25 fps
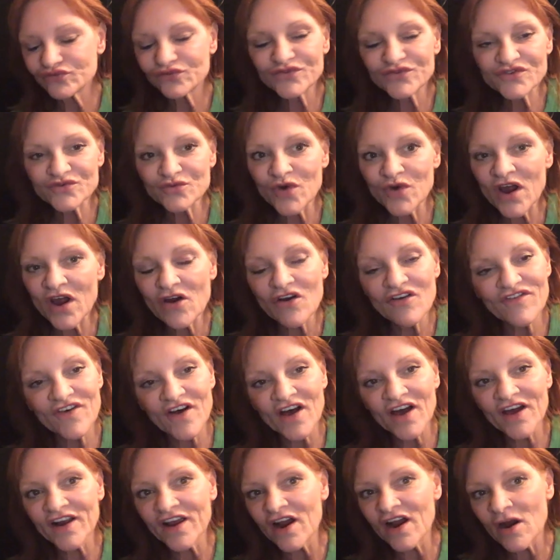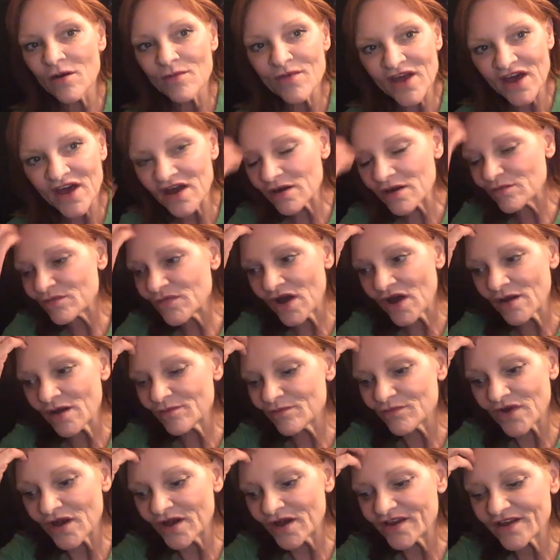it's rarefied air, man.
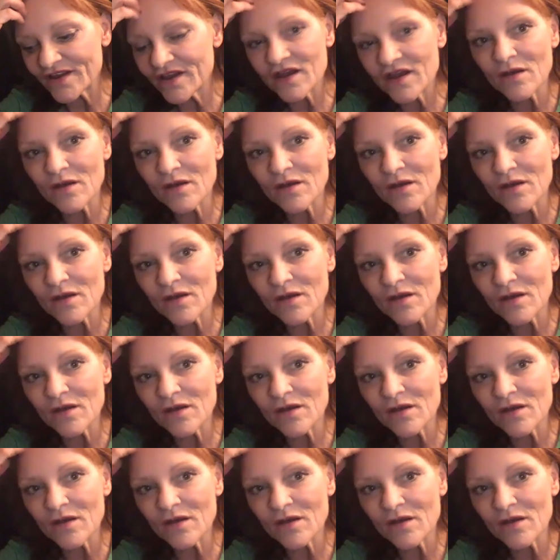I